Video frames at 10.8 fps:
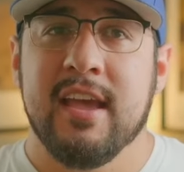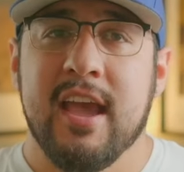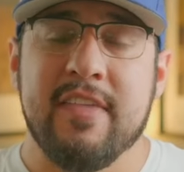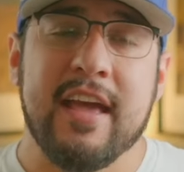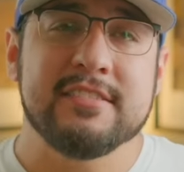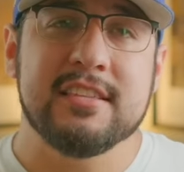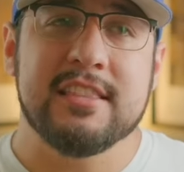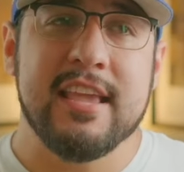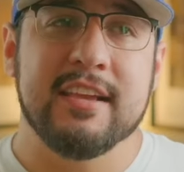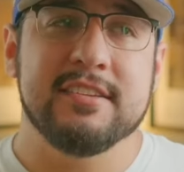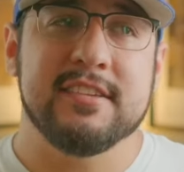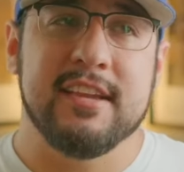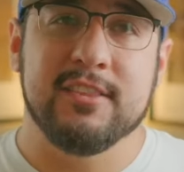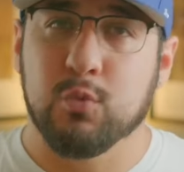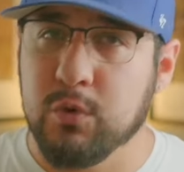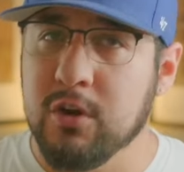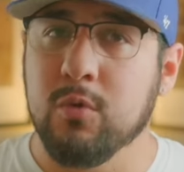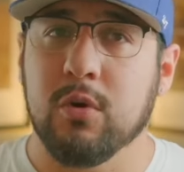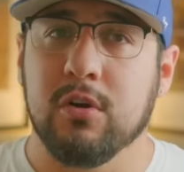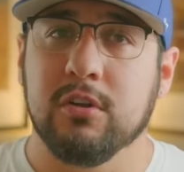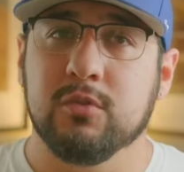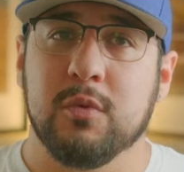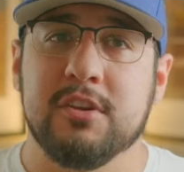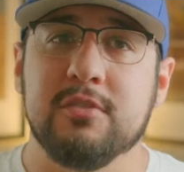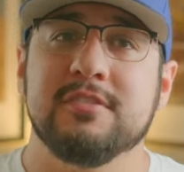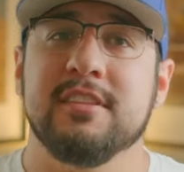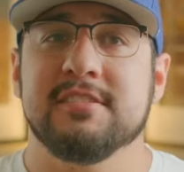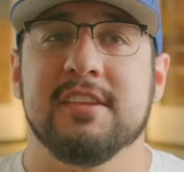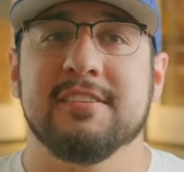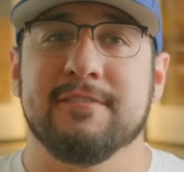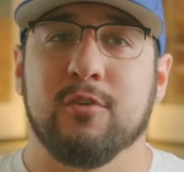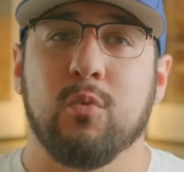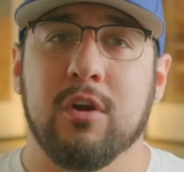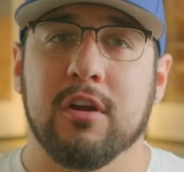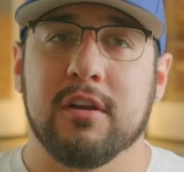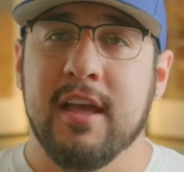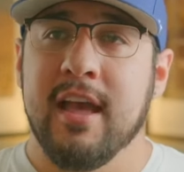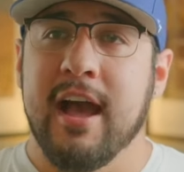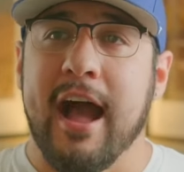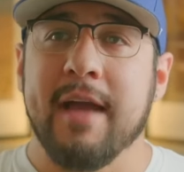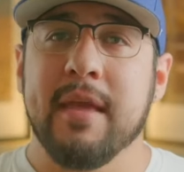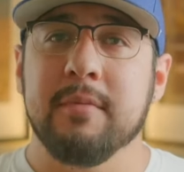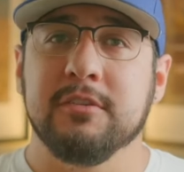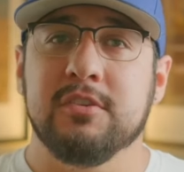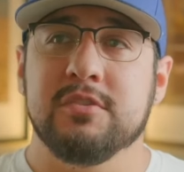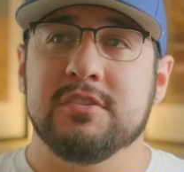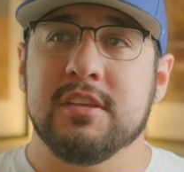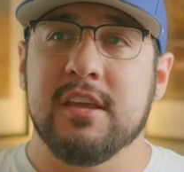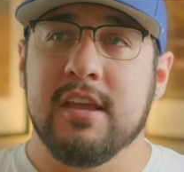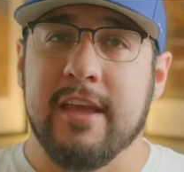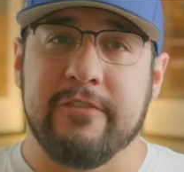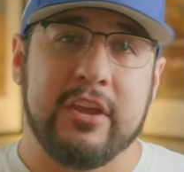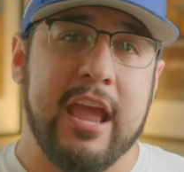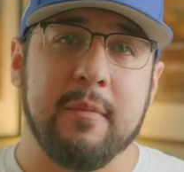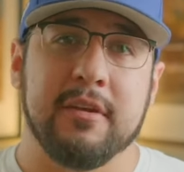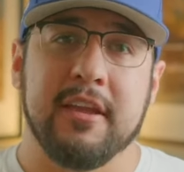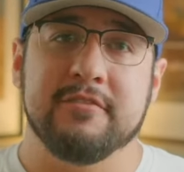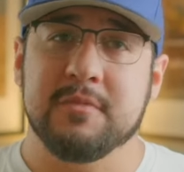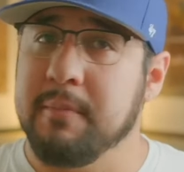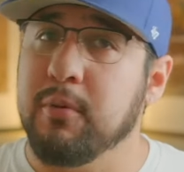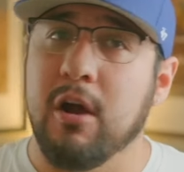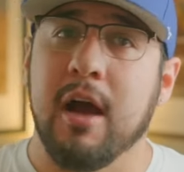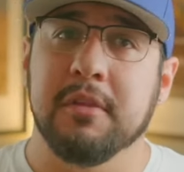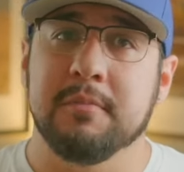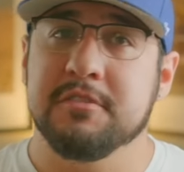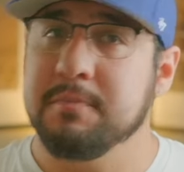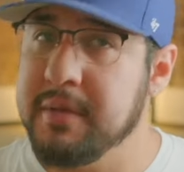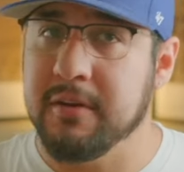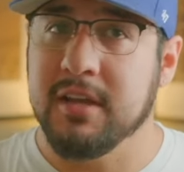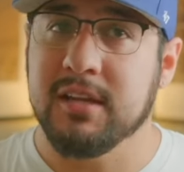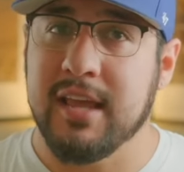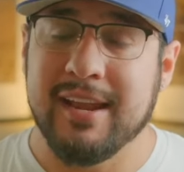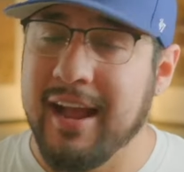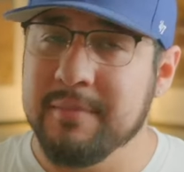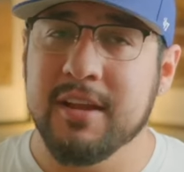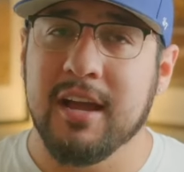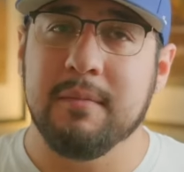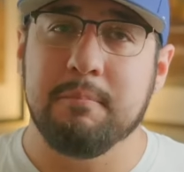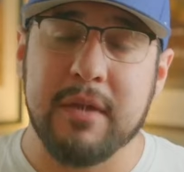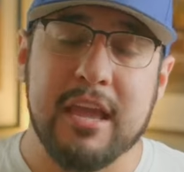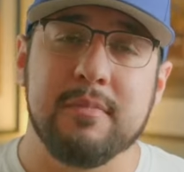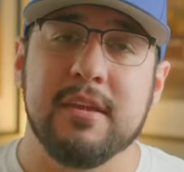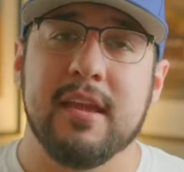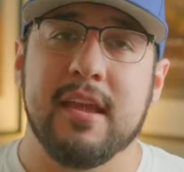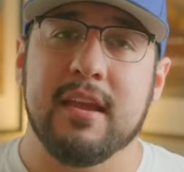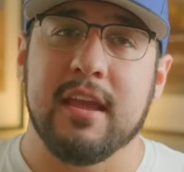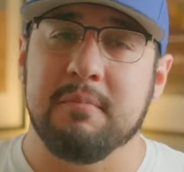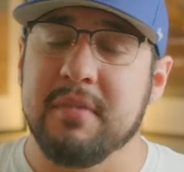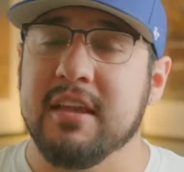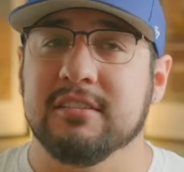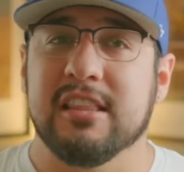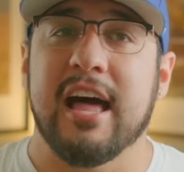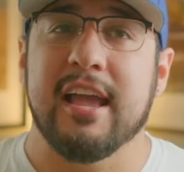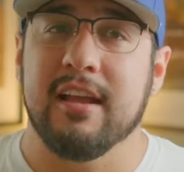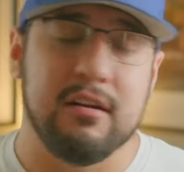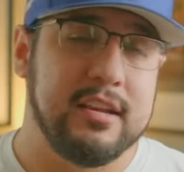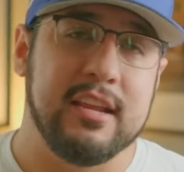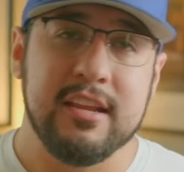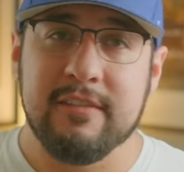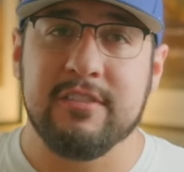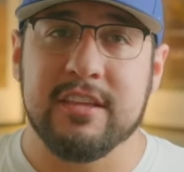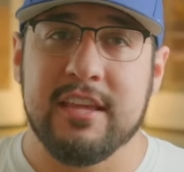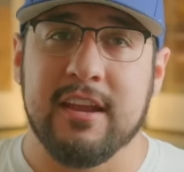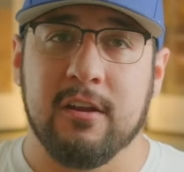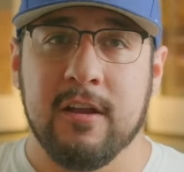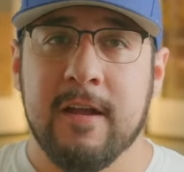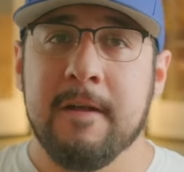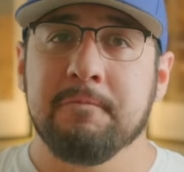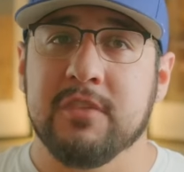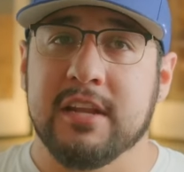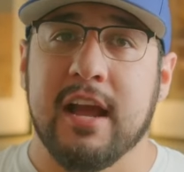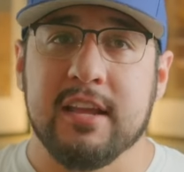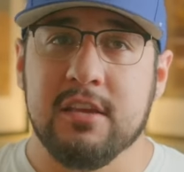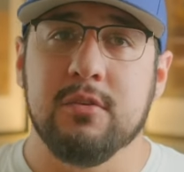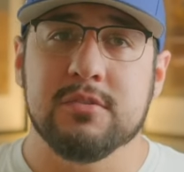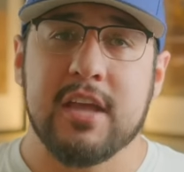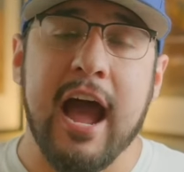And that's the thing is, in the real world, when using these things for work, I'm able to see if a camera gives me problems, period. And I'm not babying and being light on any of the gear that I use.